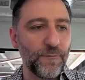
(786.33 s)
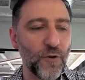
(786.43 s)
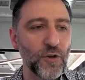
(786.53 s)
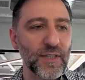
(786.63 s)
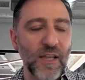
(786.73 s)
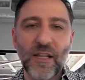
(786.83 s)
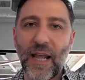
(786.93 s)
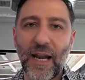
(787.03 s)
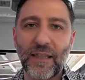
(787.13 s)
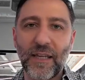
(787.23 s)
first thing
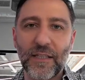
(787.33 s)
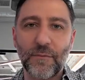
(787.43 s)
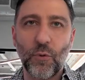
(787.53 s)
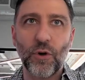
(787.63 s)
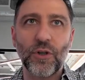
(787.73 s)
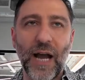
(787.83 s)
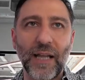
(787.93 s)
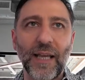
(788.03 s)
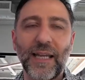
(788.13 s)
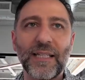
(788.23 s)
that I think is important to
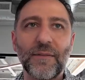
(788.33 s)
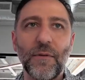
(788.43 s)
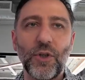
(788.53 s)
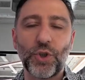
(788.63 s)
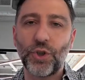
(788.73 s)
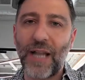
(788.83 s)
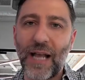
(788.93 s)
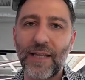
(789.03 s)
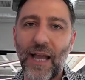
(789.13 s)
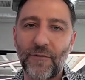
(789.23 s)
highlight is you should
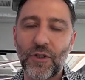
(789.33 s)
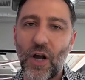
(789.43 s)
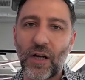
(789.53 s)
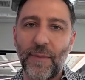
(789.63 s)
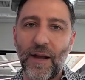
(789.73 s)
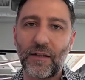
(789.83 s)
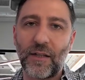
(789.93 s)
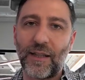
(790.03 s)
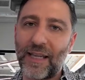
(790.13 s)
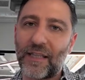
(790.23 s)
not ever talk
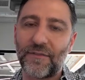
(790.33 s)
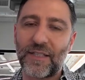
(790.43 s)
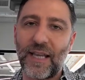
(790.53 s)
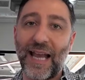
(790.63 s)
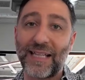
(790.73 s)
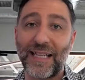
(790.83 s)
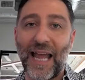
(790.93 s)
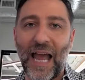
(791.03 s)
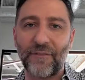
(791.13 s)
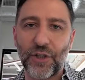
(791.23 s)
about length of stay as an
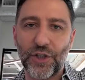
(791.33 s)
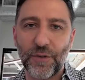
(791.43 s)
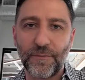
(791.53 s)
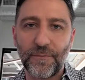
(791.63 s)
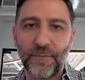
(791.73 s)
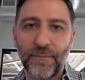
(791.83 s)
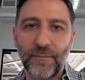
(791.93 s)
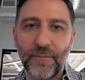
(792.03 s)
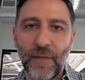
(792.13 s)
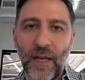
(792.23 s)
average.
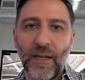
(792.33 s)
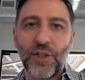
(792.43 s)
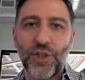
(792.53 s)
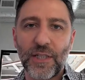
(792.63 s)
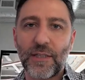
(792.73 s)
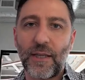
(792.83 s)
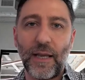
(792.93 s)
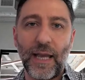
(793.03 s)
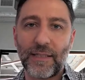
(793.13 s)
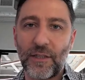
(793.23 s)
Just
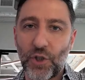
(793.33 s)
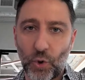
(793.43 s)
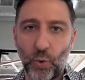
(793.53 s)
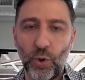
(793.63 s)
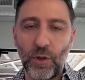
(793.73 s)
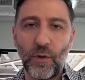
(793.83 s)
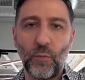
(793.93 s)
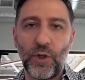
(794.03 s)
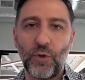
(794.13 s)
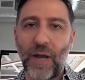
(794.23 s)
as in school,
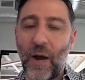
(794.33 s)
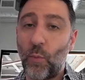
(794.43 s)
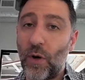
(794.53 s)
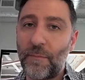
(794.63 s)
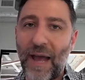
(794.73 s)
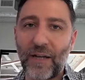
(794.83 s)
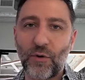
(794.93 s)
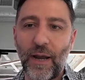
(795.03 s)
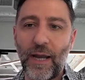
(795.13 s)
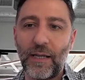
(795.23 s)
when you got one bad
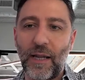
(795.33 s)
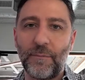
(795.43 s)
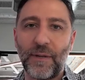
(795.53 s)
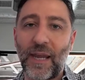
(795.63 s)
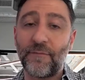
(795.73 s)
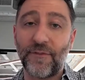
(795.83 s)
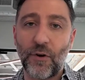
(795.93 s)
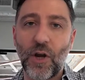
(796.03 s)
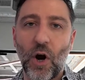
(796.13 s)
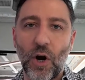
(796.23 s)
grade, it became
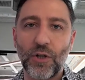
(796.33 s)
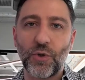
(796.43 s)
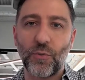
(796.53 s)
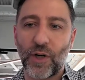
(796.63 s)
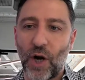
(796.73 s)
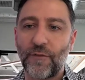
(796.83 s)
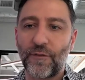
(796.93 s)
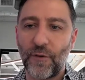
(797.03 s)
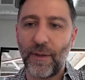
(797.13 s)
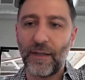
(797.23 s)
very hard to recover
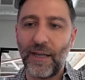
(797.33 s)
from it.